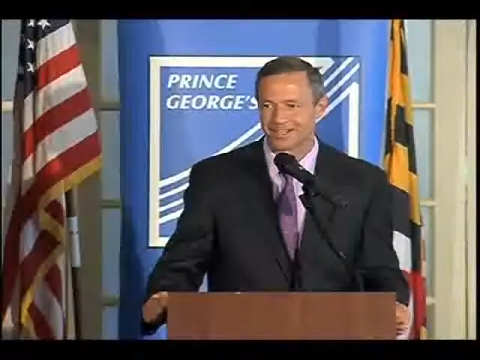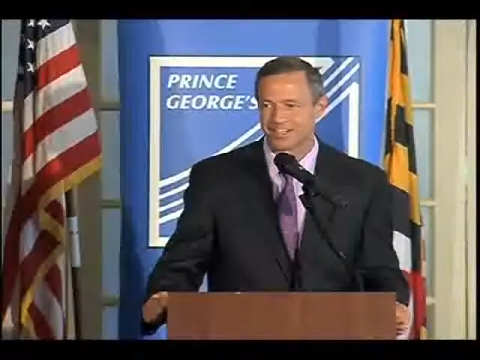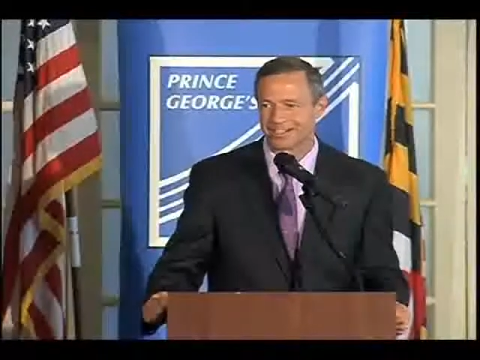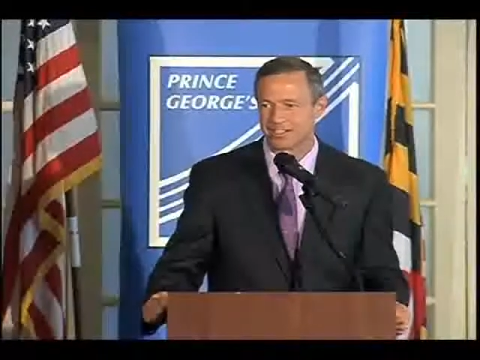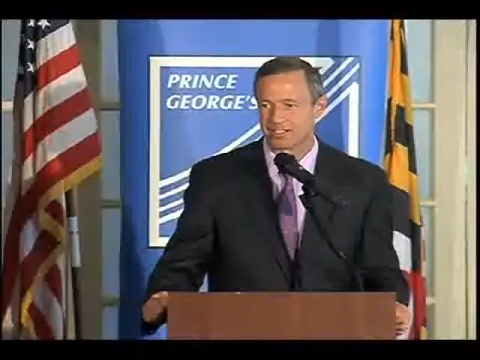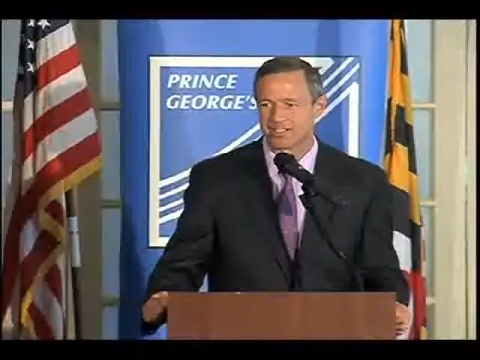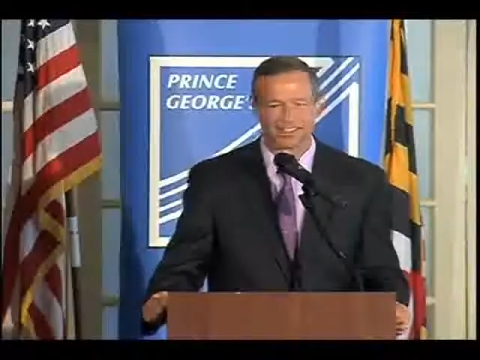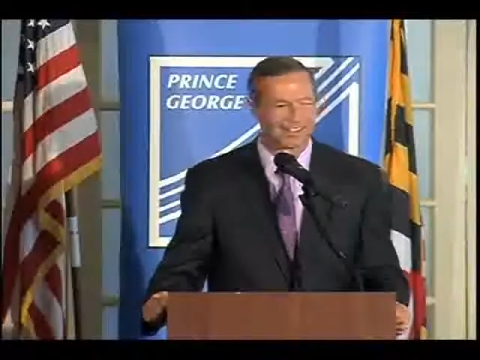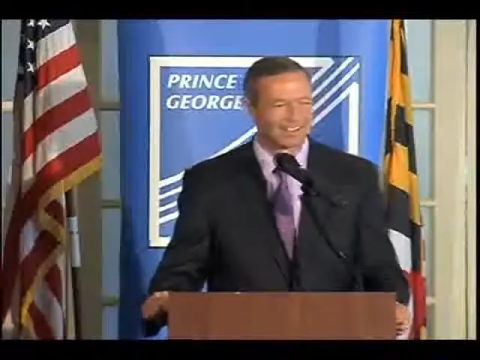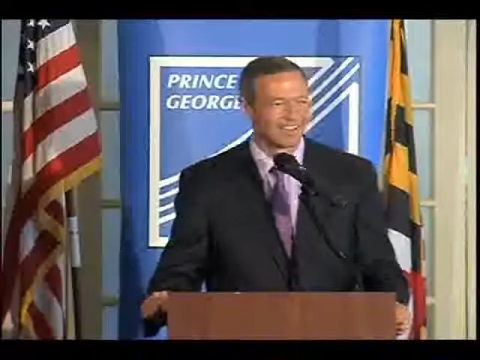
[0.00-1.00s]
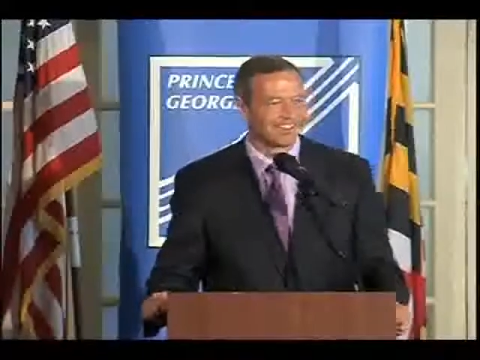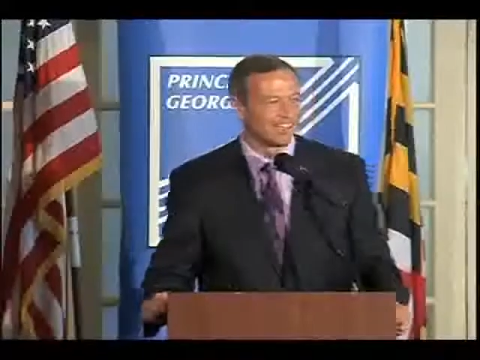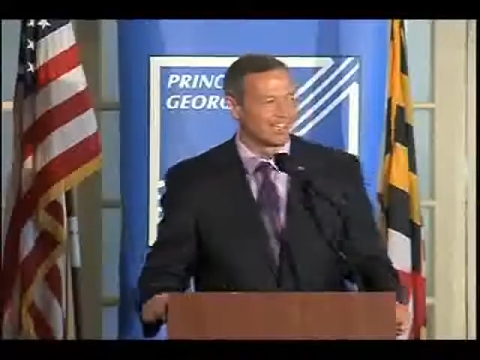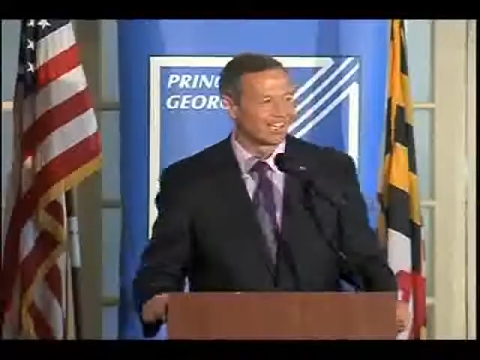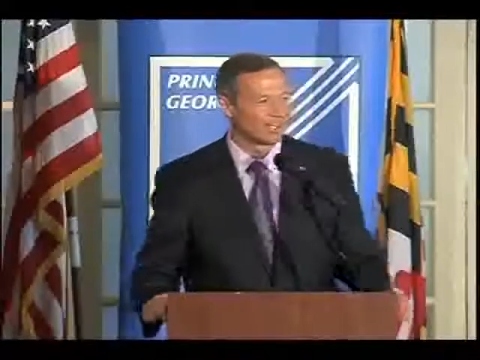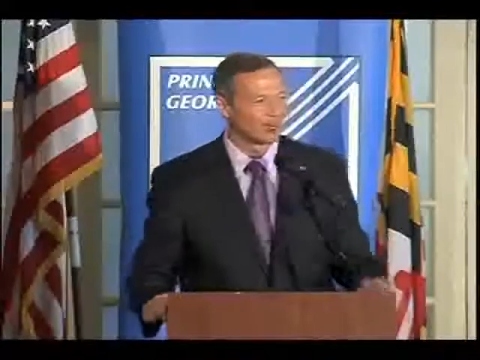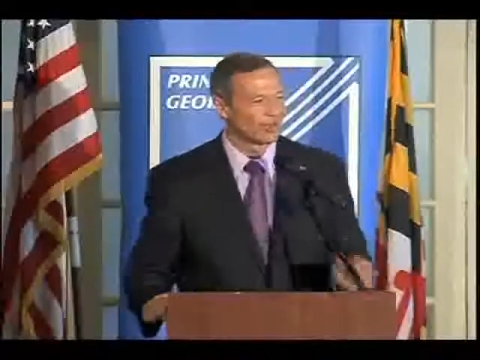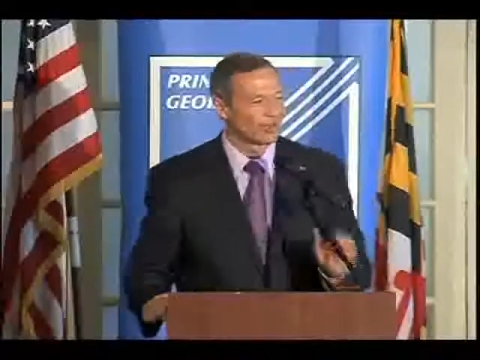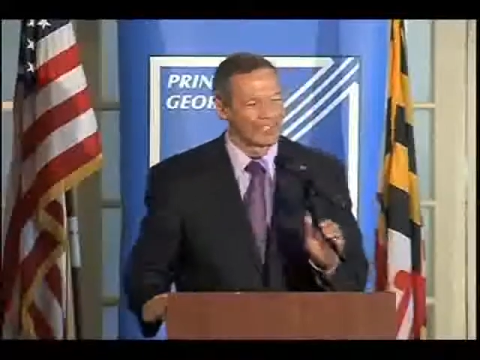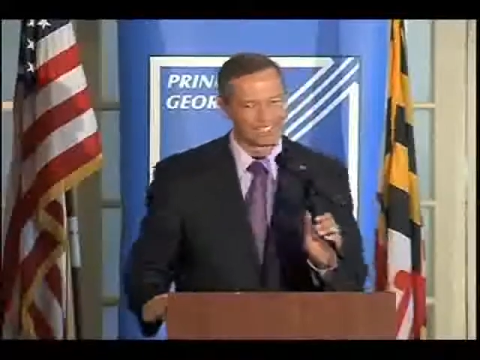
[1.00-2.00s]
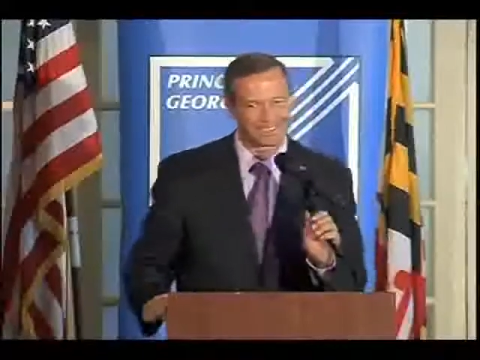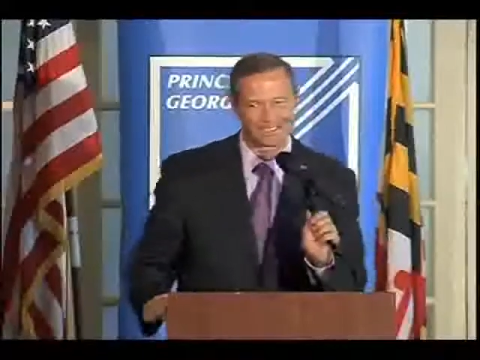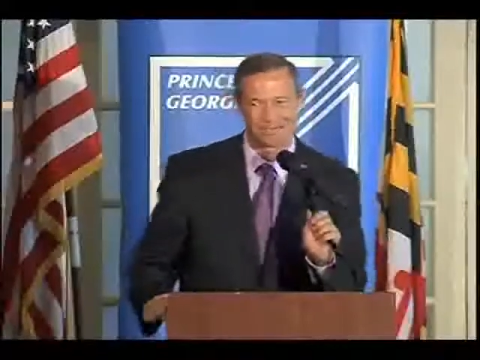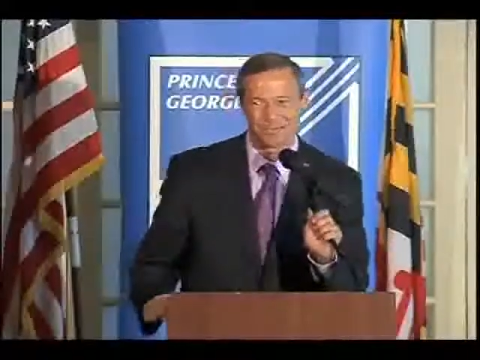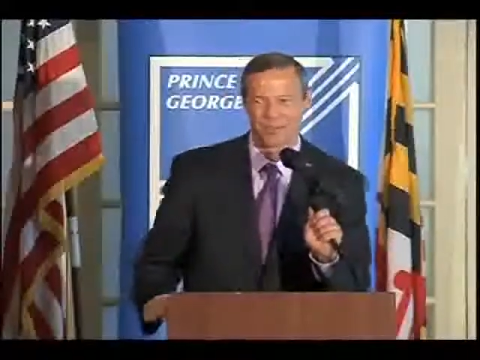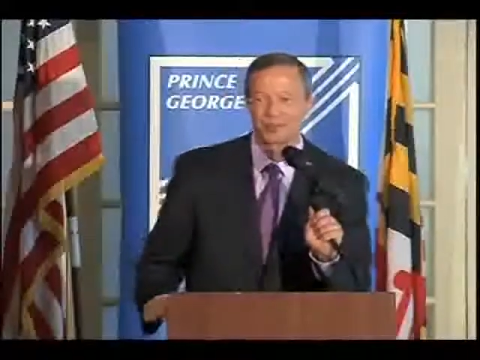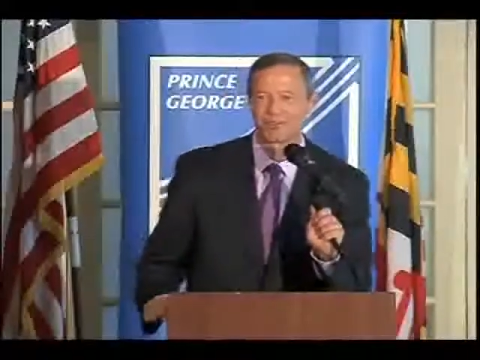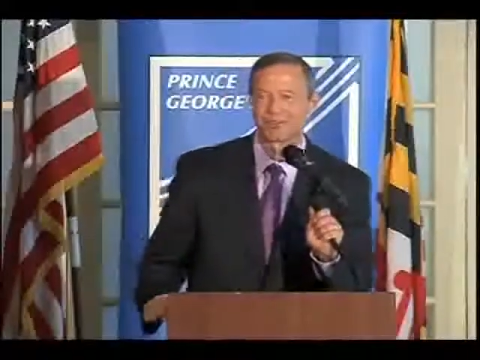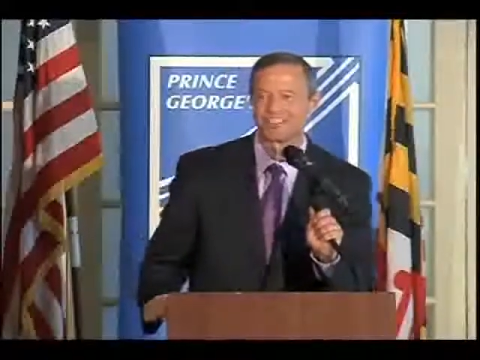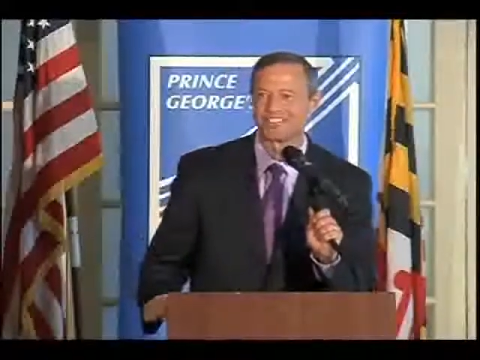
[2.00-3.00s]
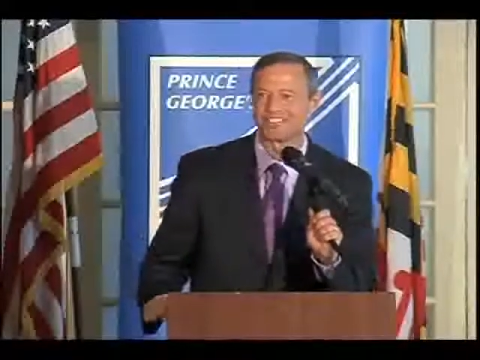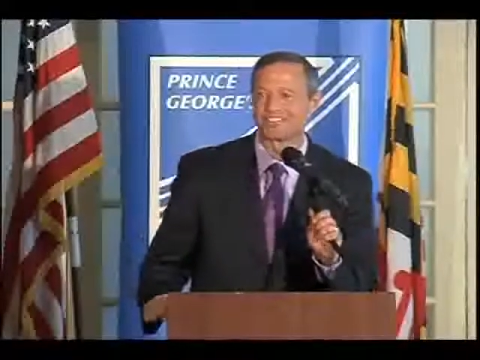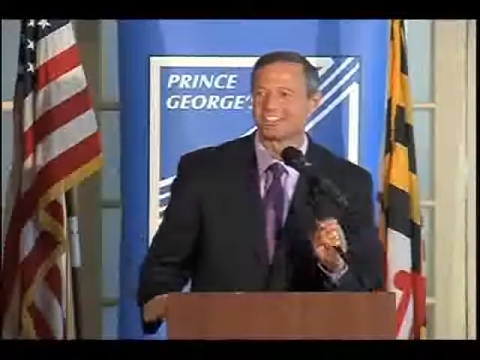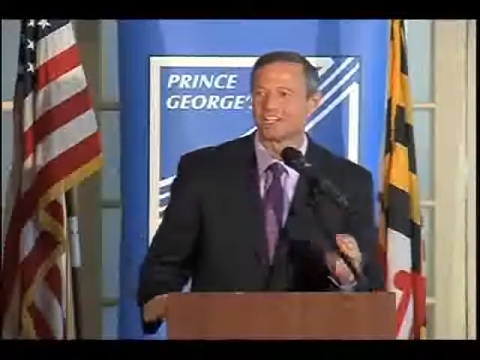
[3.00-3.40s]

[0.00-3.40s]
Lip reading: I think we'd all like to see more opportunities.